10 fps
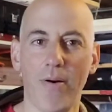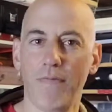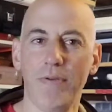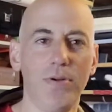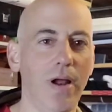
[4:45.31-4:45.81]

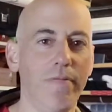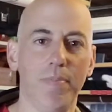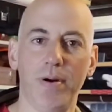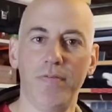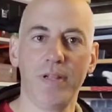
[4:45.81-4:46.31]
If you don't have a
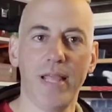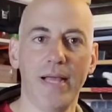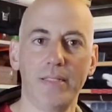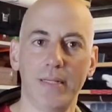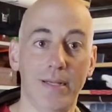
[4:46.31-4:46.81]
perfect
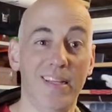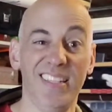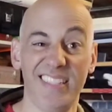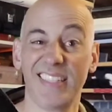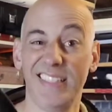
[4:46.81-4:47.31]
catch,
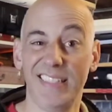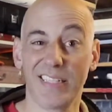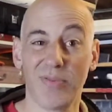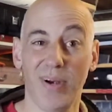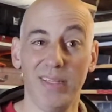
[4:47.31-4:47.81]
66
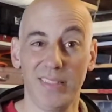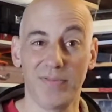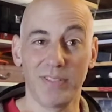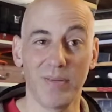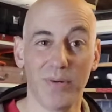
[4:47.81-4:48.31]
square inches
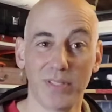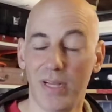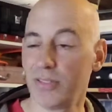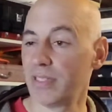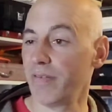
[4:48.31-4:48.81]
for someone who's
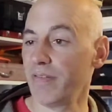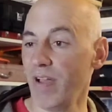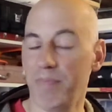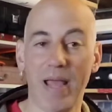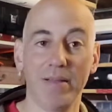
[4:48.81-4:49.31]

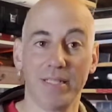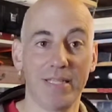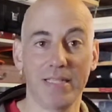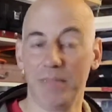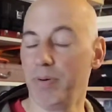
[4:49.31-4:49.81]
175 pounds, it's
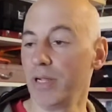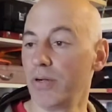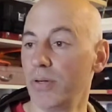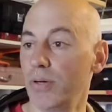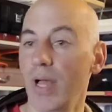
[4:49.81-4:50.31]
actually pretty
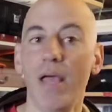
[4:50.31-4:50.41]
cool.